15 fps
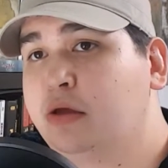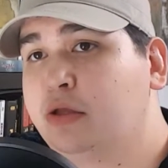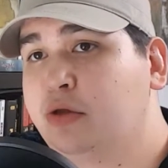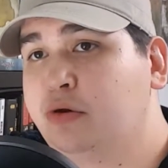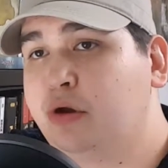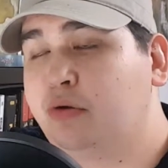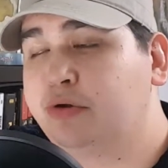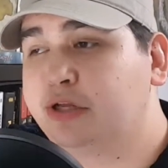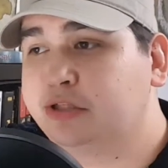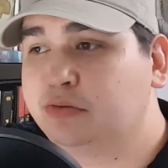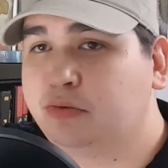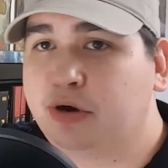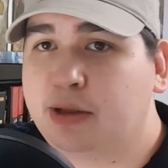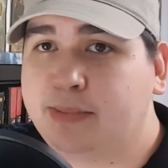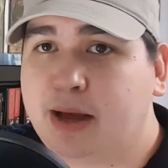You don't need to
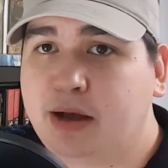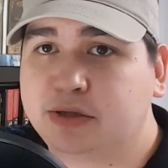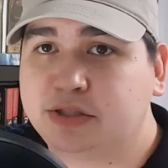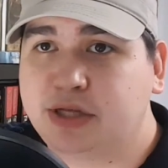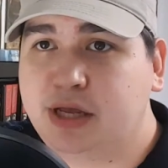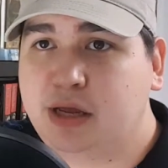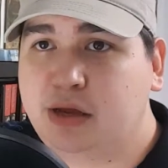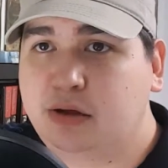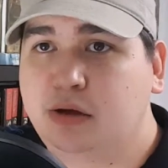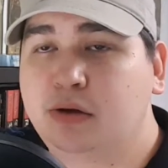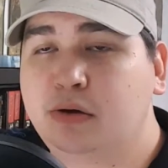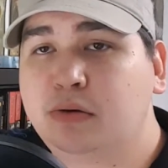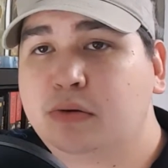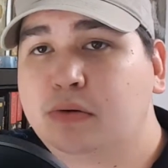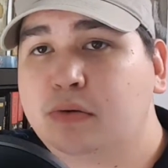worry about saying,
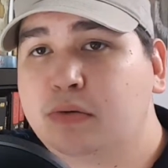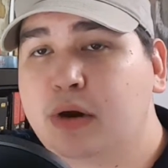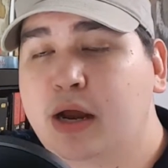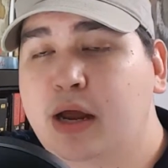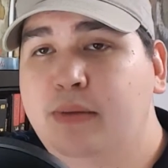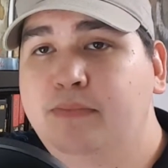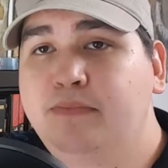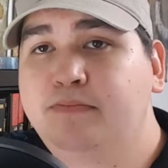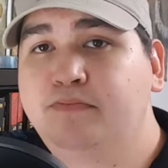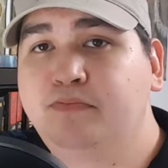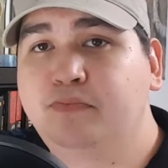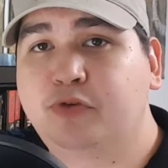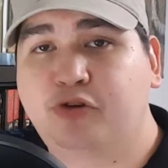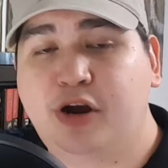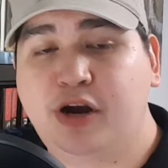oh,
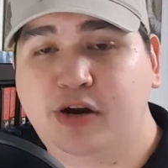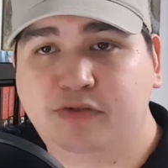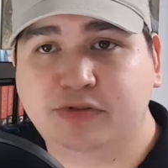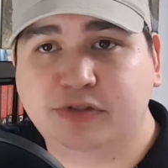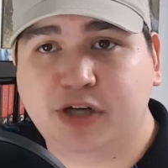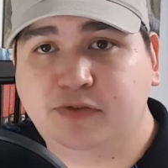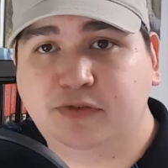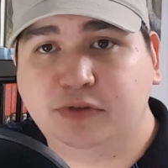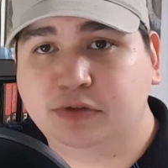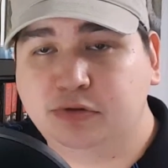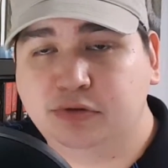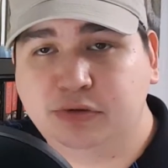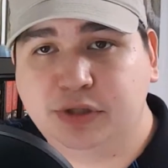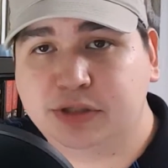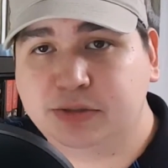I'm trying to shuffle
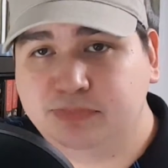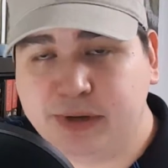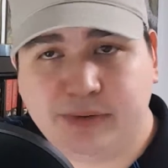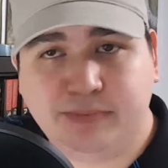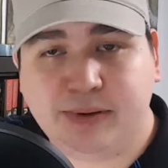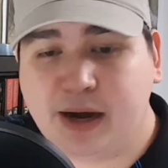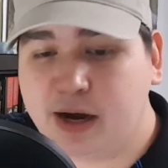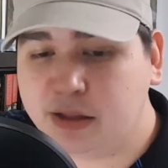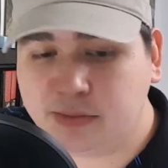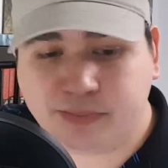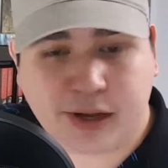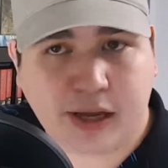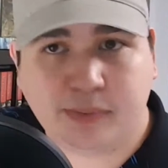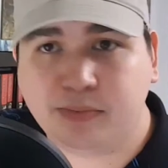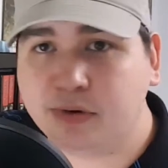through this big pile of
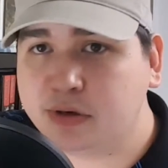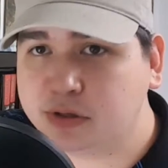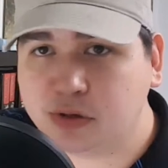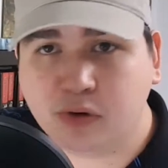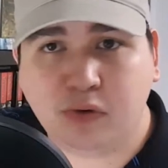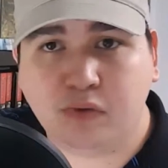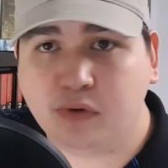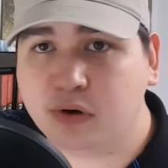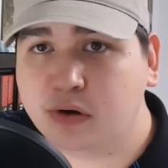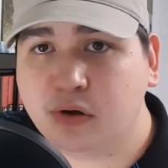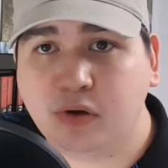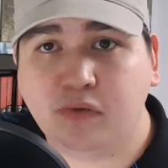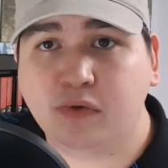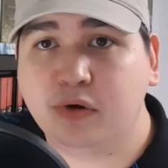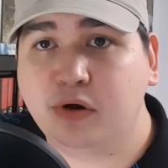papers over and
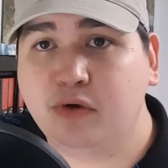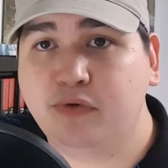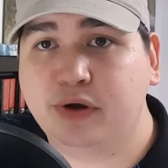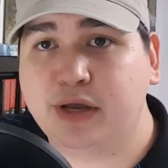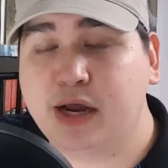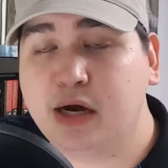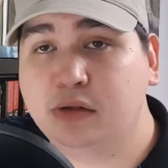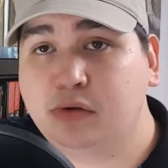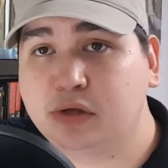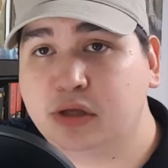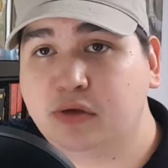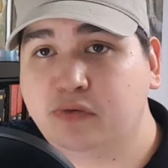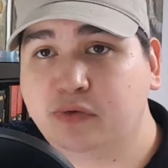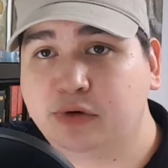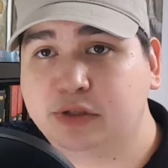over and over again,
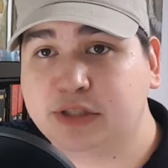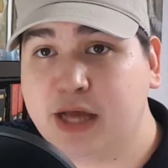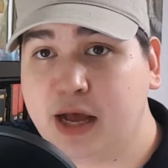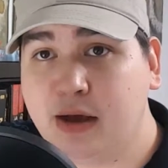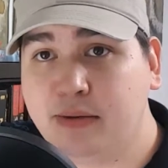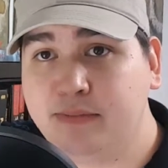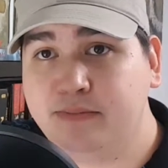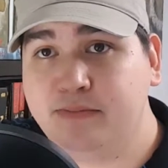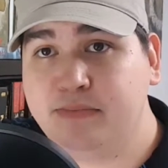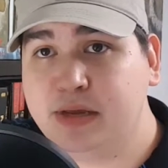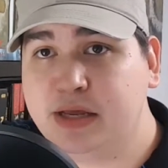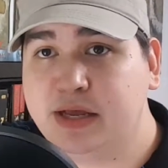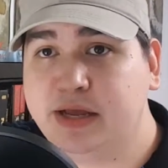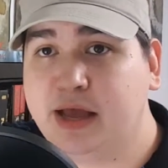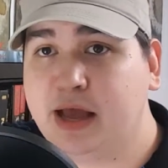looking for town
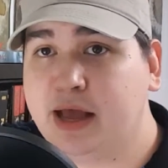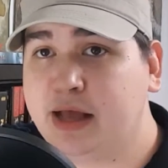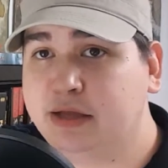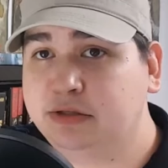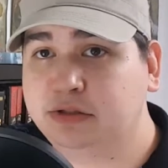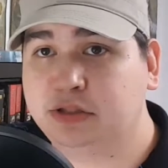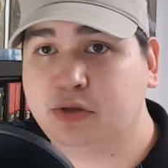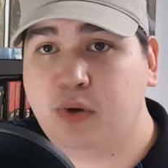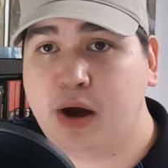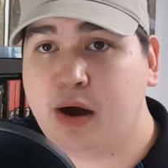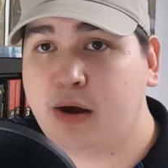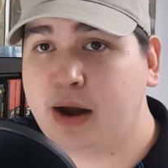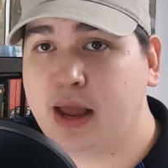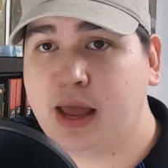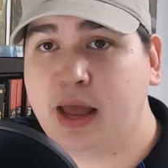B,
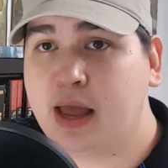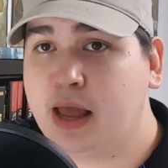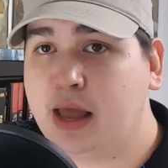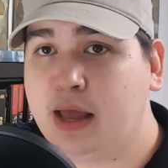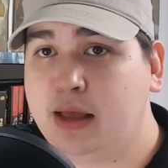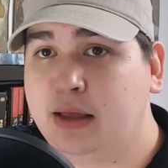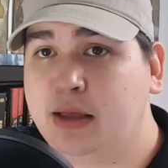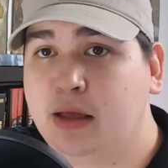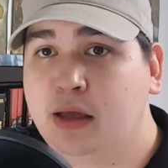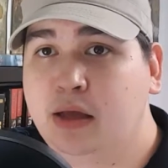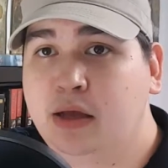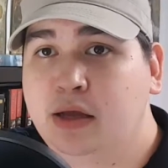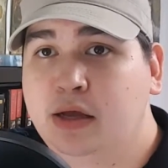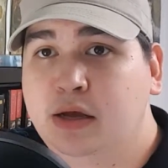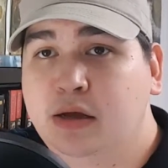square A,
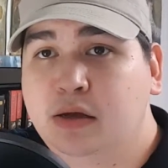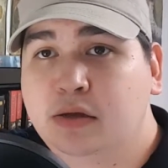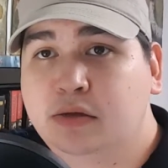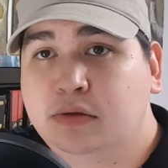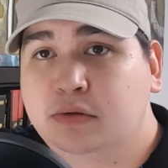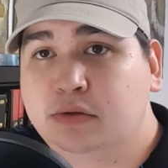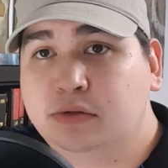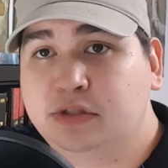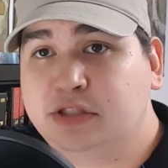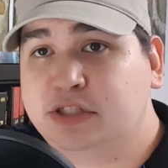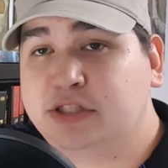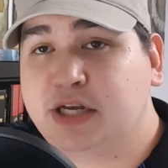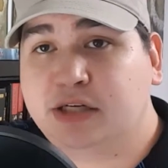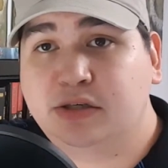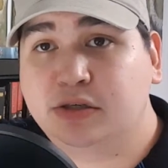
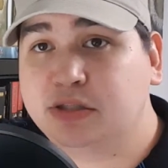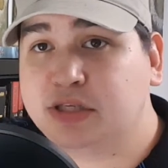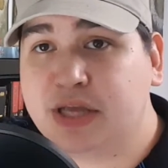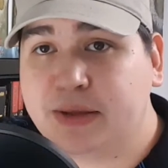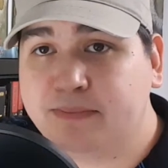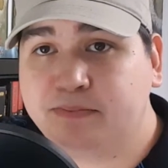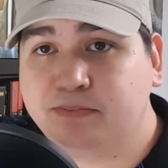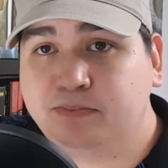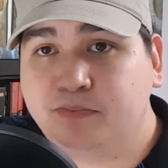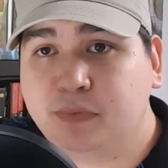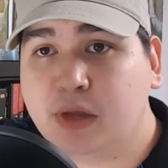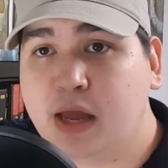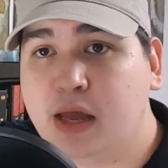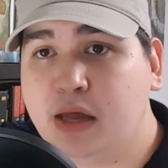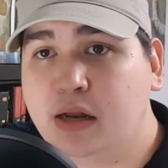sector Z.
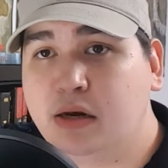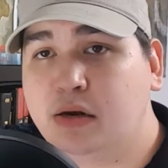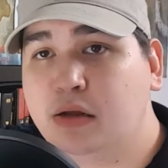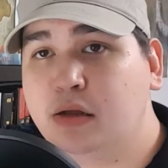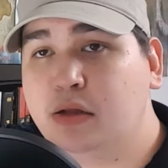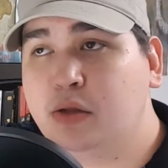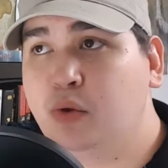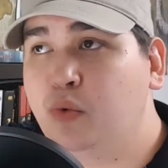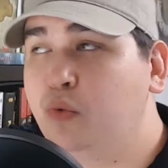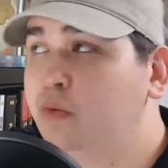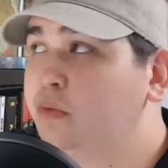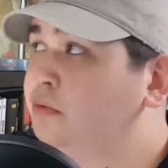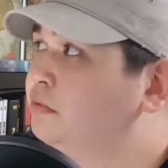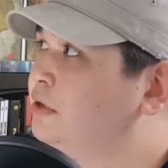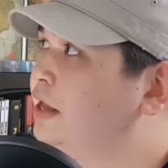And
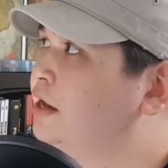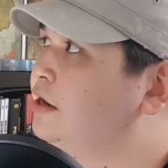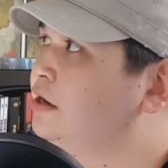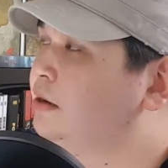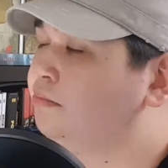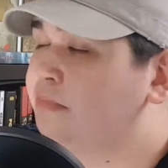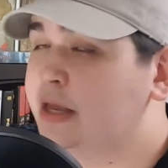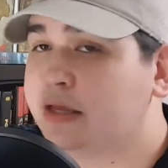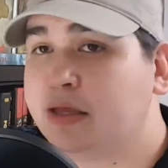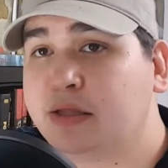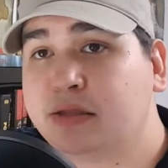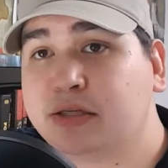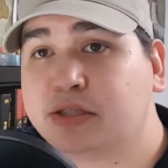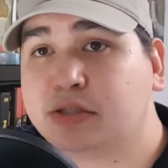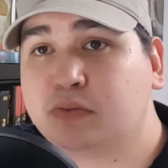you end up making
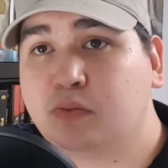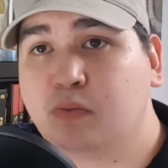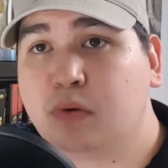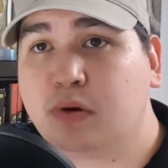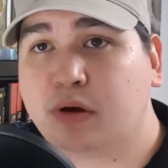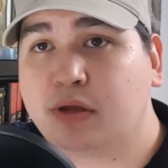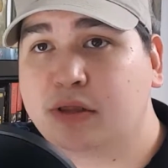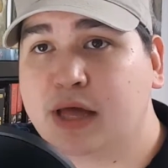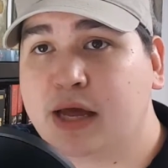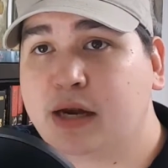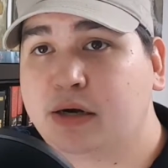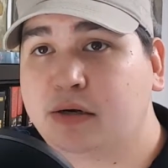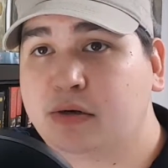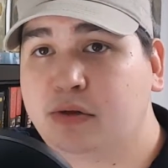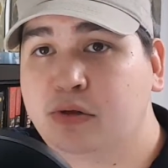this work that
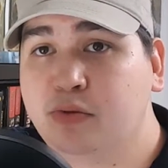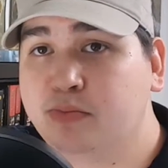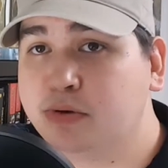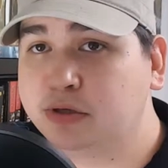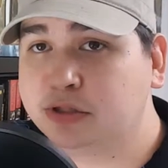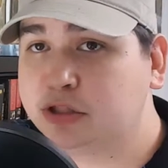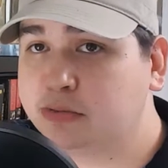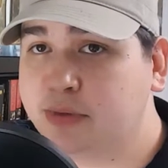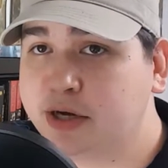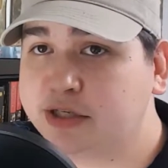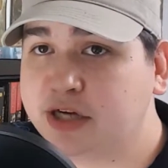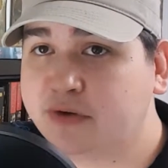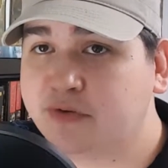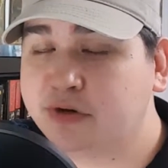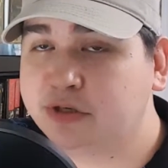you put so much
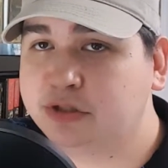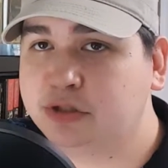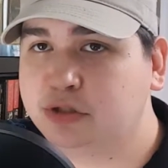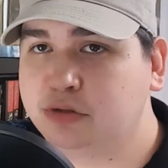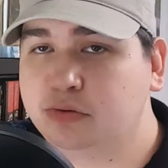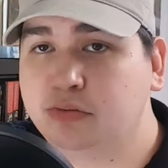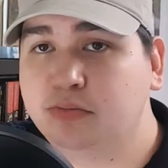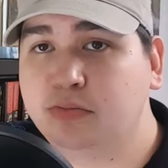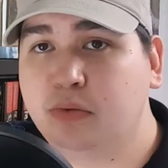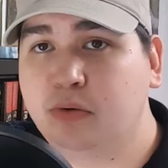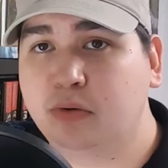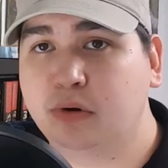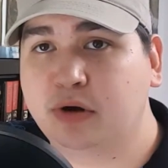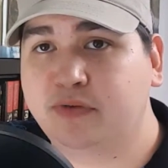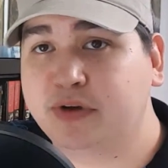effort into
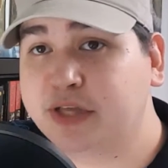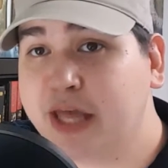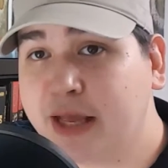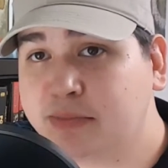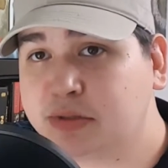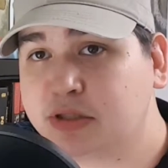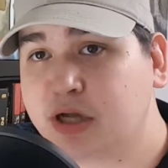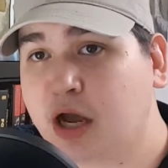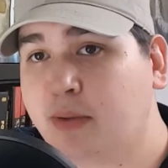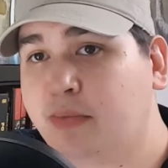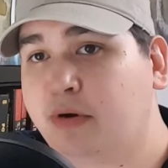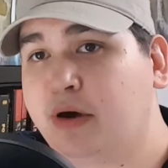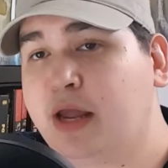more of a game stopper.